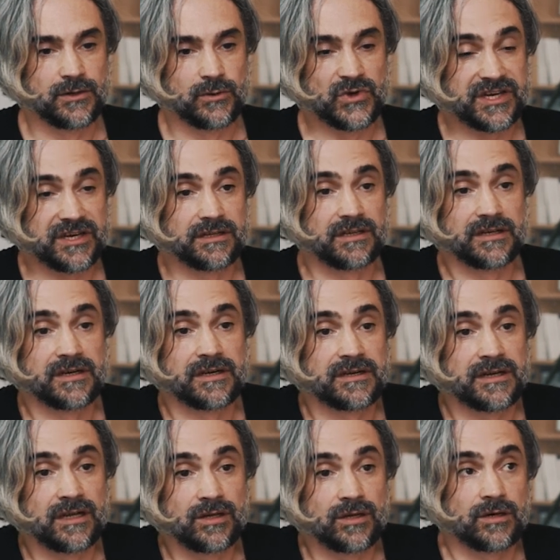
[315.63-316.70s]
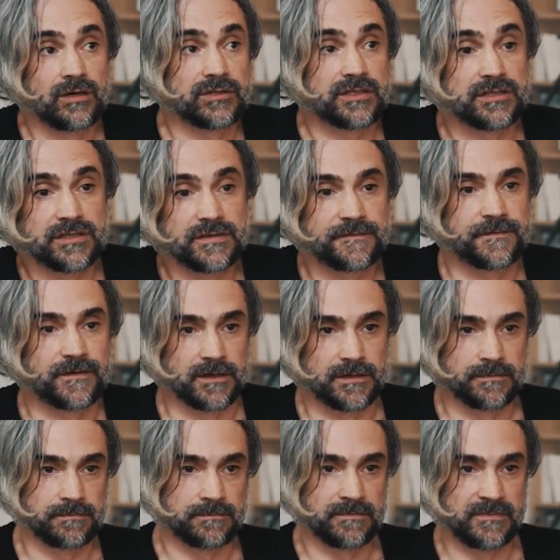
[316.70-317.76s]
We can learn a lot
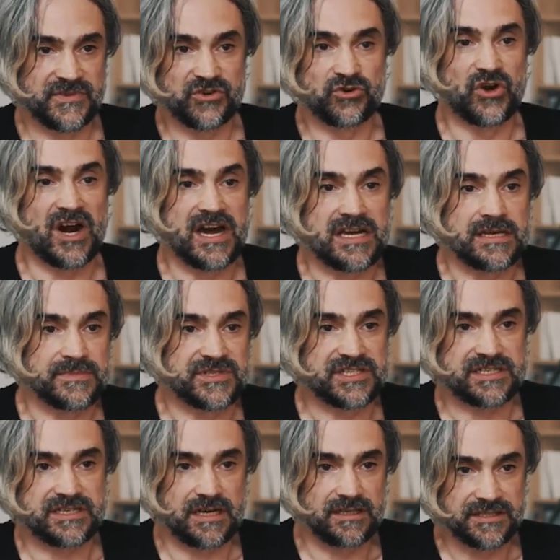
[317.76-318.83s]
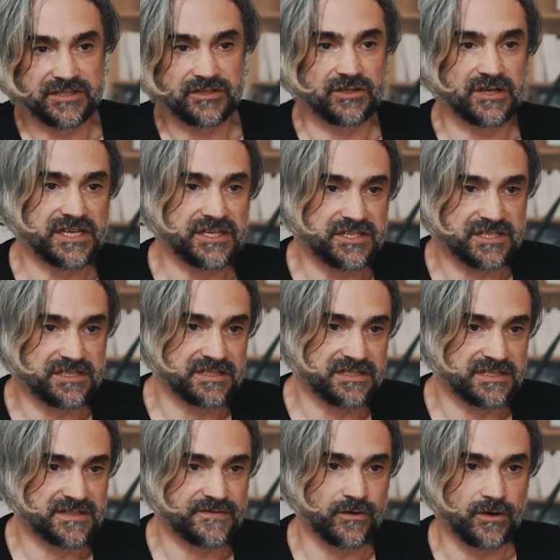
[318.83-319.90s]
from the rhymes,
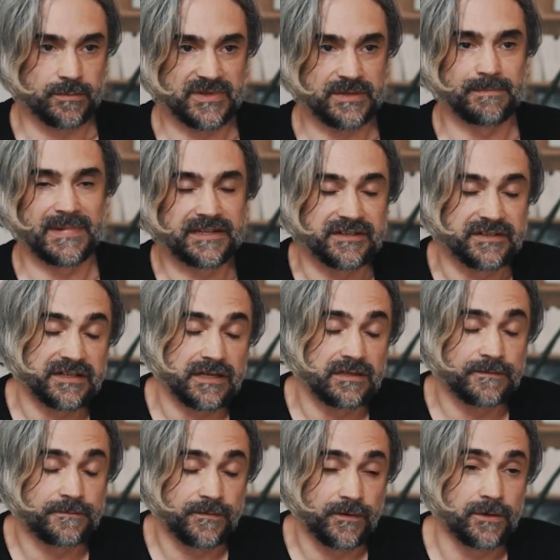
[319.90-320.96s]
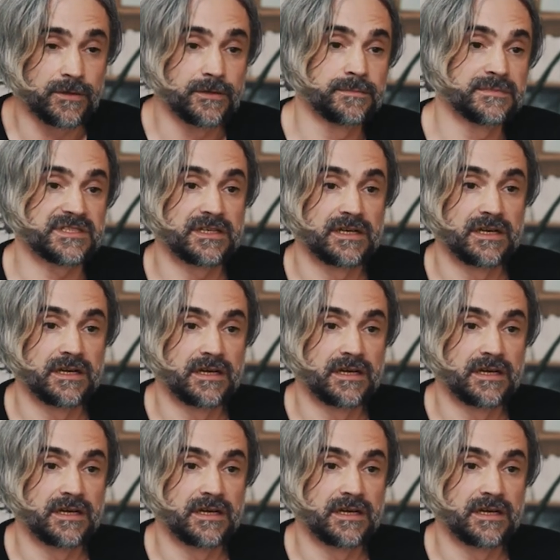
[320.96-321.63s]
alliterations, from the metrical forms,